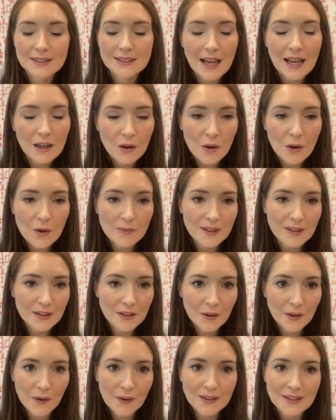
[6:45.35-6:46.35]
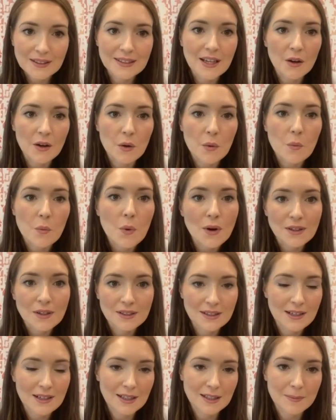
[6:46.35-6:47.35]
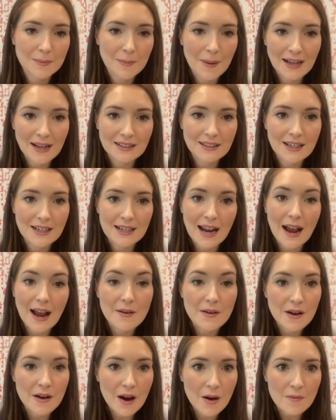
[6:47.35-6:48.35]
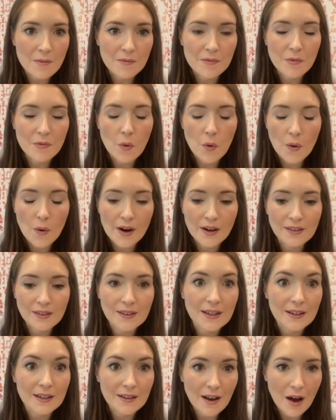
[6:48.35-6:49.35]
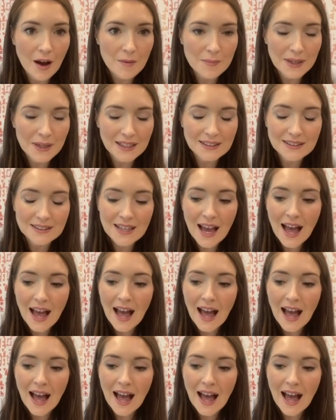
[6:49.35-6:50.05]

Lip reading: sell-off in the currency on a worse than expected outcome for the incumbent.